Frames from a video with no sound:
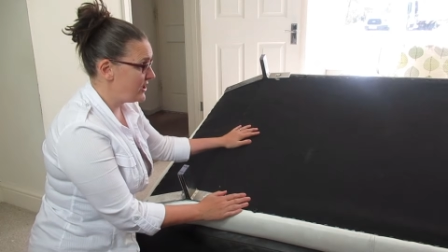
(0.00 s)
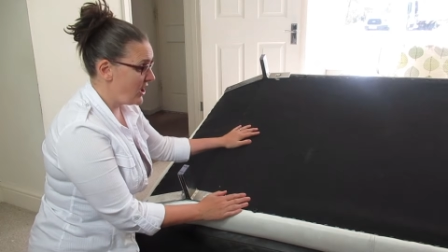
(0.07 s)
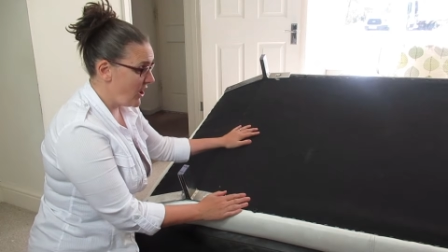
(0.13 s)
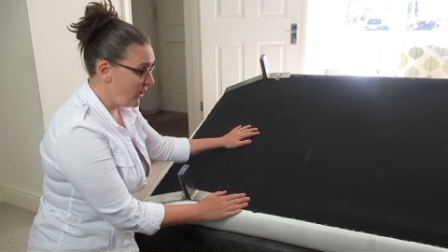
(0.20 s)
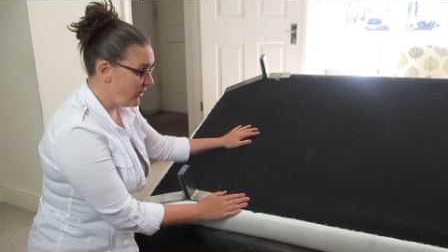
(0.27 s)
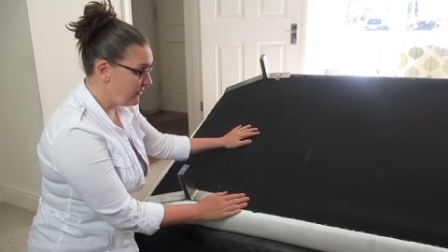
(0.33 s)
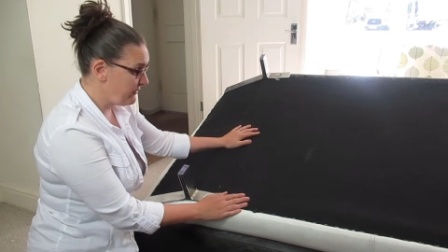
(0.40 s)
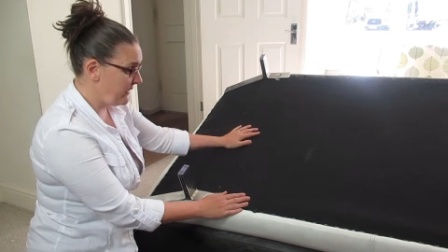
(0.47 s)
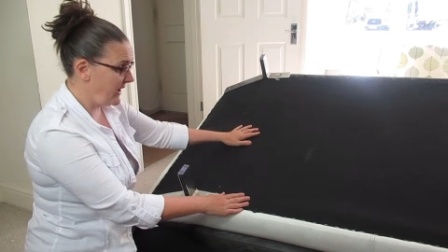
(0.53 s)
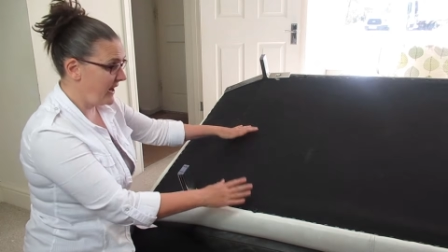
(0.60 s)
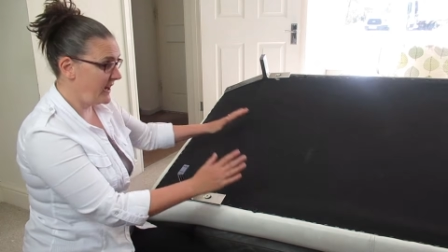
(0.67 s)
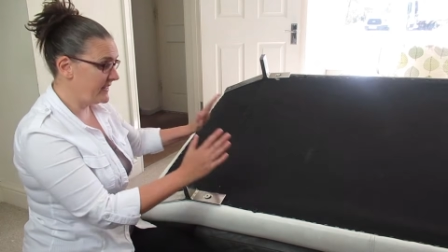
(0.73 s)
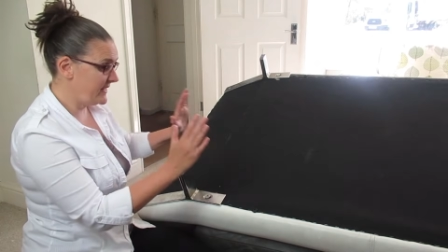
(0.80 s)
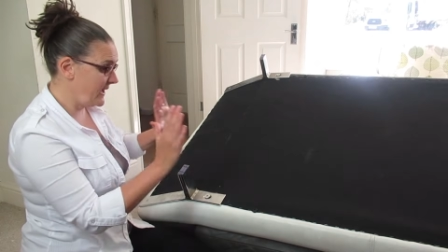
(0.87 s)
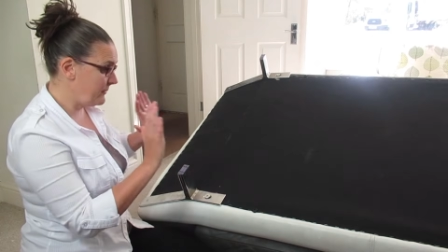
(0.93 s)
it over
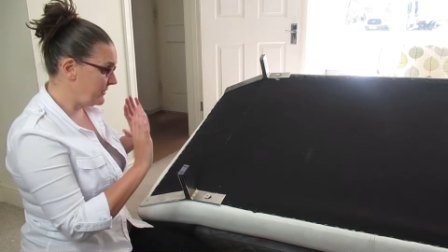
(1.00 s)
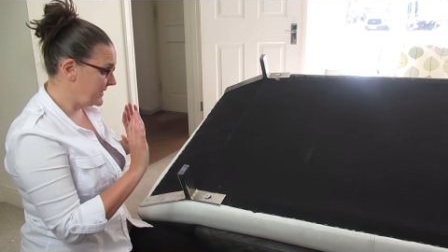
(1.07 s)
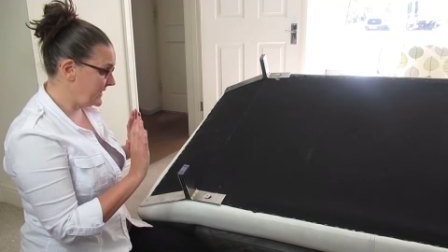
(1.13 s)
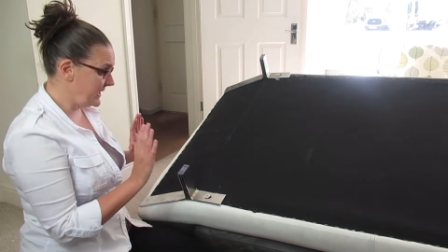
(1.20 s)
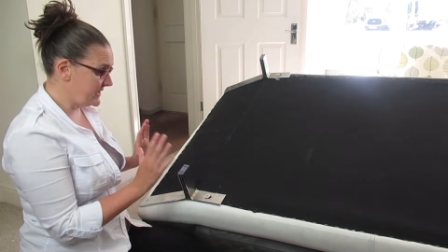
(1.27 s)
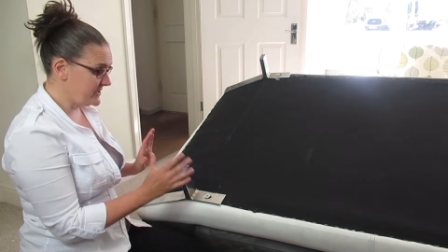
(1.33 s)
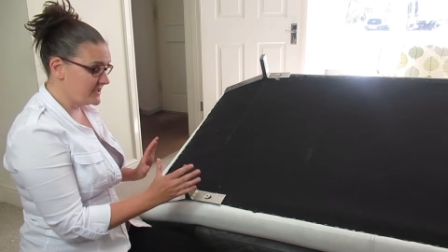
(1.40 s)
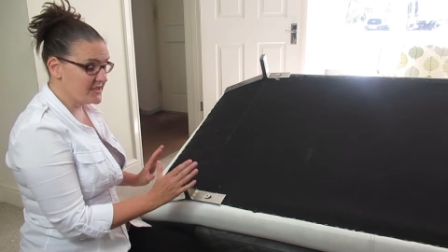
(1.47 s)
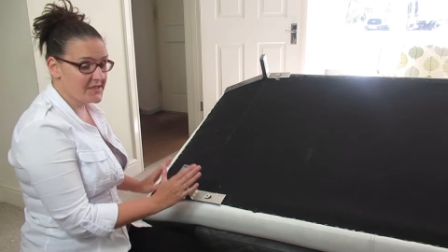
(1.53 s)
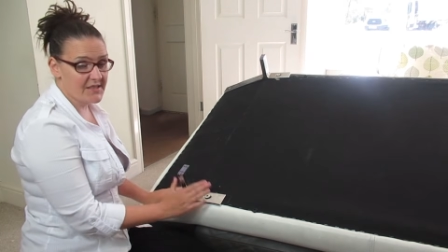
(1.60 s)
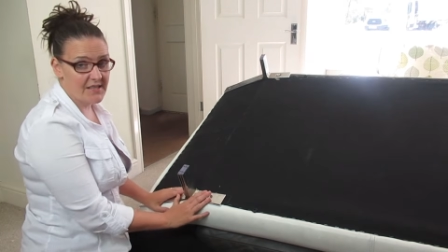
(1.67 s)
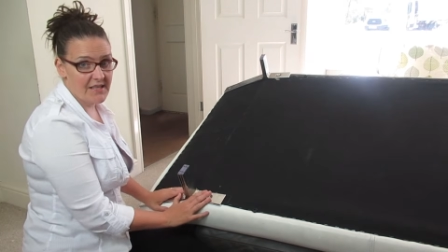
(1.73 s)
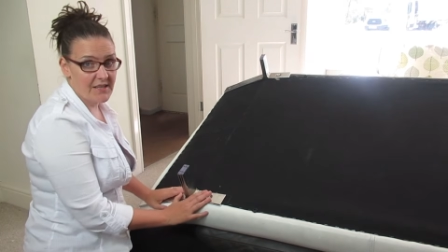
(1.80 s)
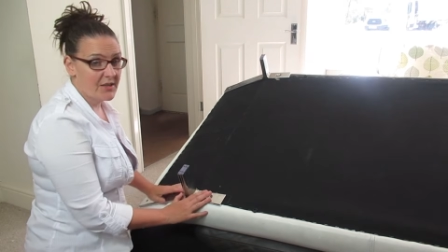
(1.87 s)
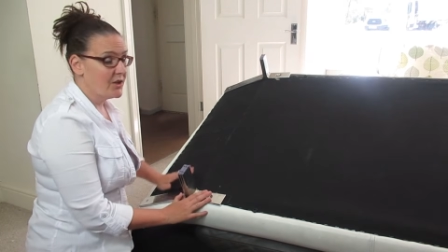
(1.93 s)
and now we can actually
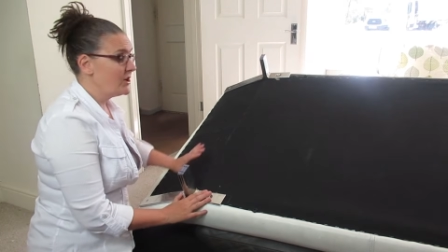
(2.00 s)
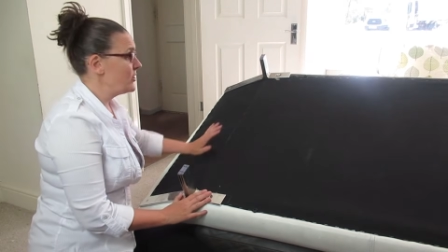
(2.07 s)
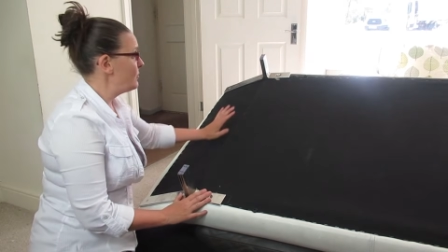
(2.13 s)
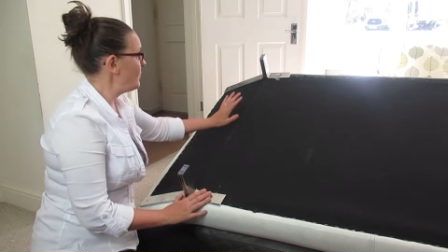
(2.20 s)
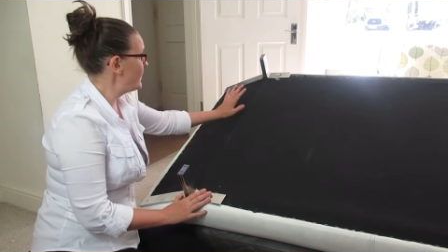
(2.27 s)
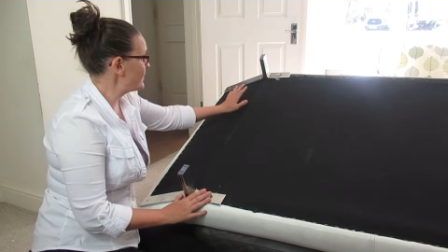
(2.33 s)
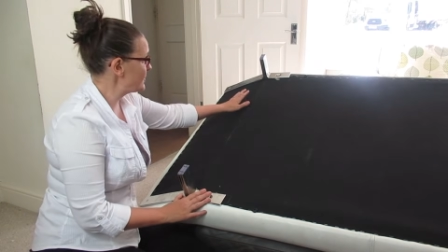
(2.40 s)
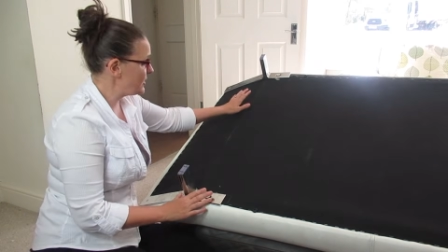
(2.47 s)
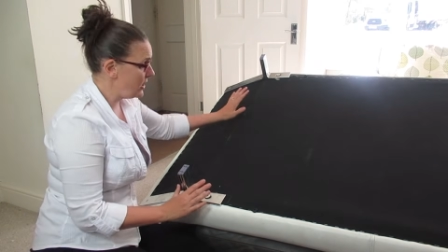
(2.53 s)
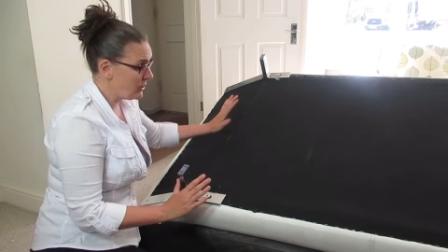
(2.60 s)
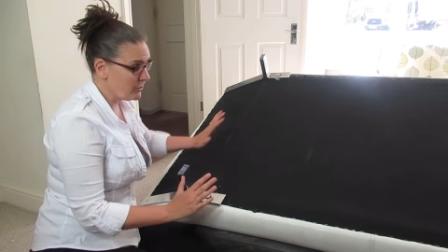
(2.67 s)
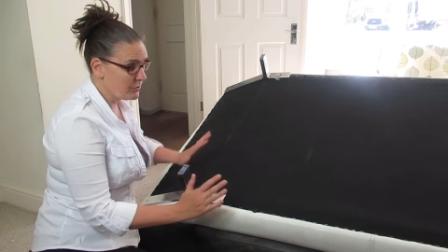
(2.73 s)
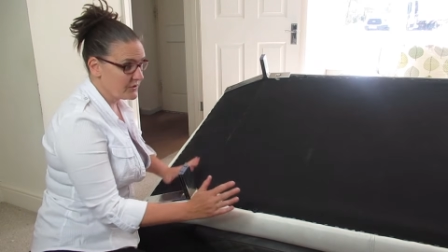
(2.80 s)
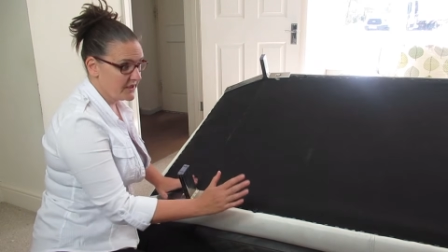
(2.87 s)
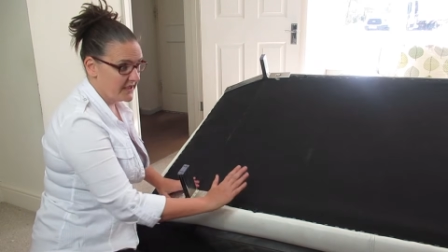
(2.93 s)
see what's
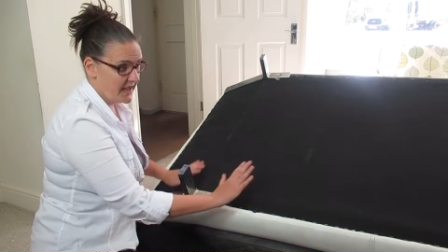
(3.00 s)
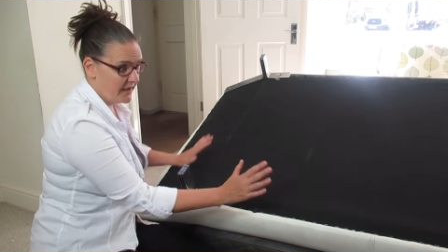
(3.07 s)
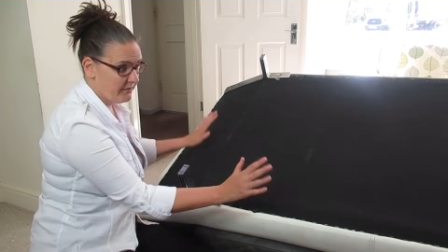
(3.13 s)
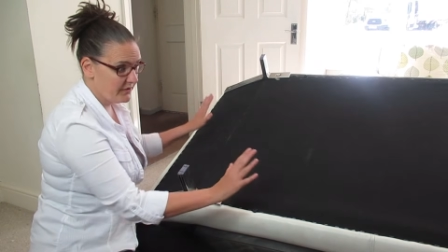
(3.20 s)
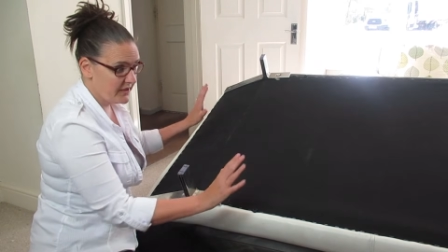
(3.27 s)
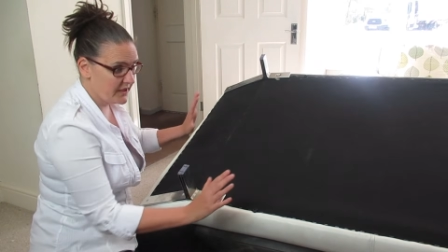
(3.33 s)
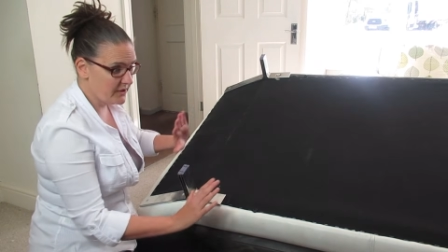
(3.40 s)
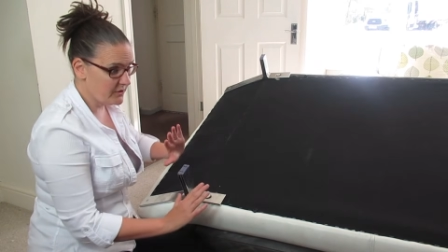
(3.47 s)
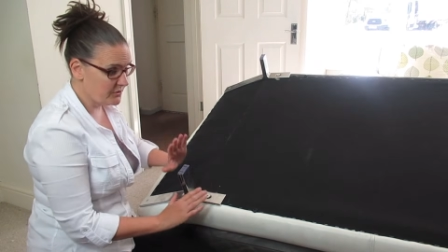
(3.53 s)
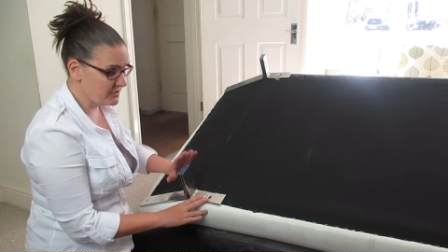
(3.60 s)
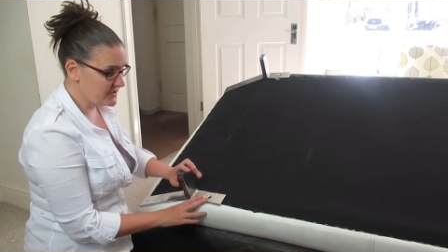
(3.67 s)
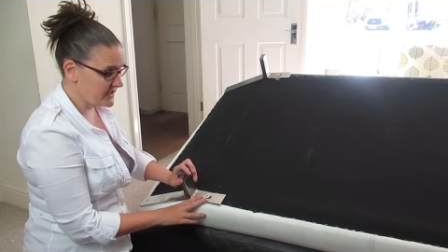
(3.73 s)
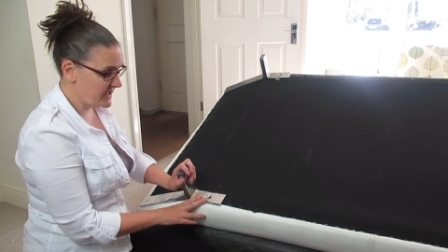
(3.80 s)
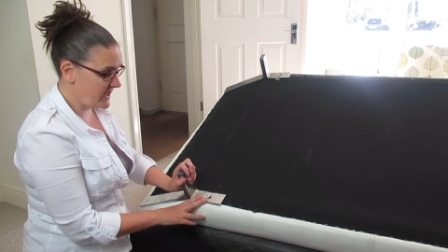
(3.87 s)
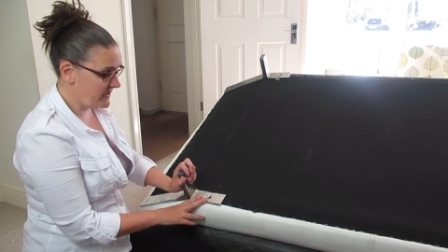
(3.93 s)
holding everything all
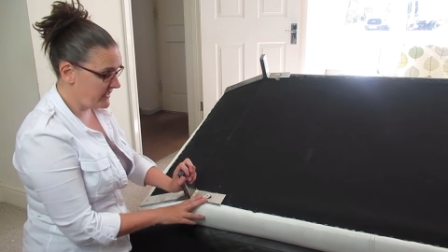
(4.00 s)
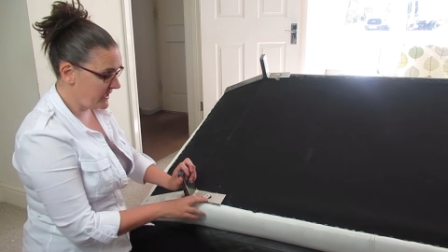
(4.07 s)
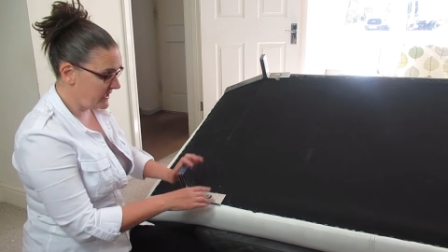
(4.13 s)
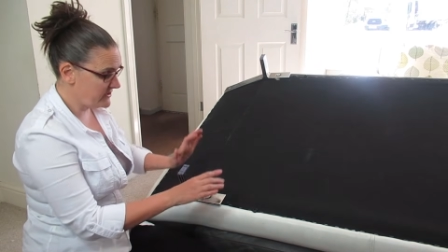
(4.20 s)
together.